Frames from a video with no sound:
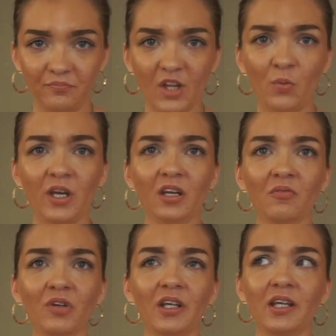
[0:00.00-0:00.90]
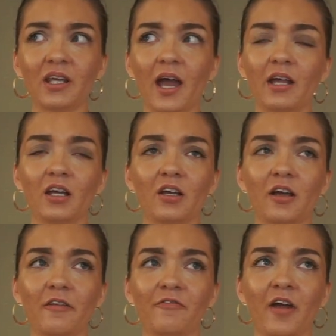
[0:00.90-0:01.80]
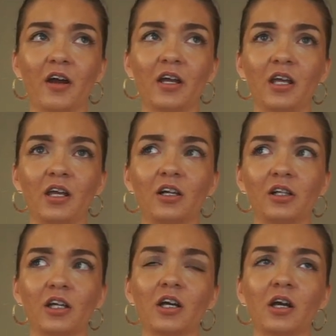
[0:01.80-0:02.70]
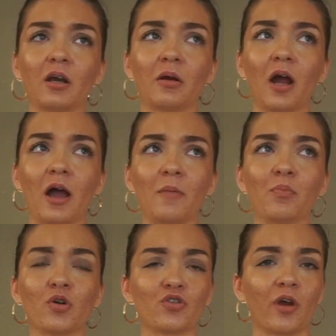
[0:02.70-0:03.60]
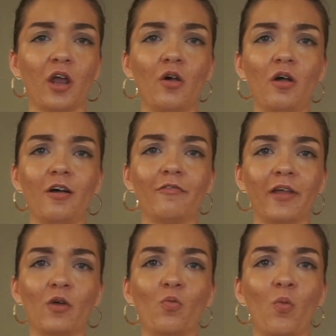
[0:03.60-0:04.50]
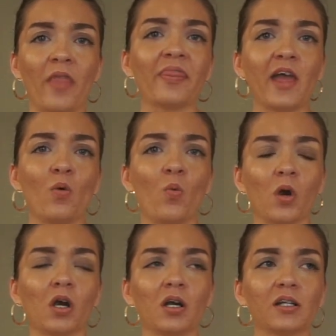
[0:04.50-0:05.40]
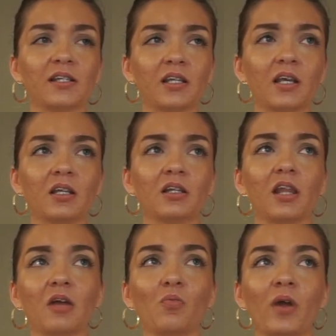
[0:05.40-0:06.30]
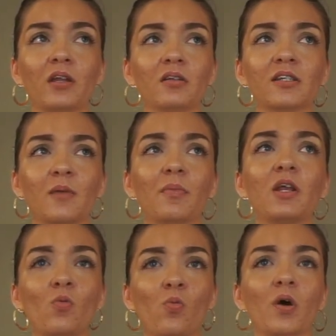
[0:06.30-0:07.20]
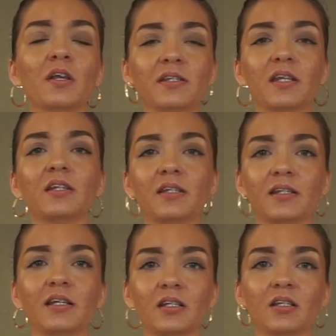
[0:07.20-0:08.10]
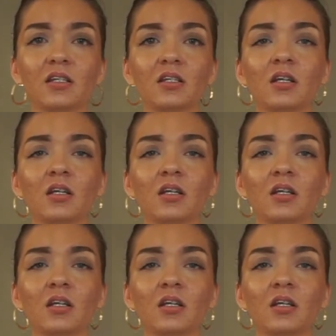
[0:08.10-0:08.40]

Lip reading: we didn't really get a very clear portrayal of like when they were in, like when somebody was in the season,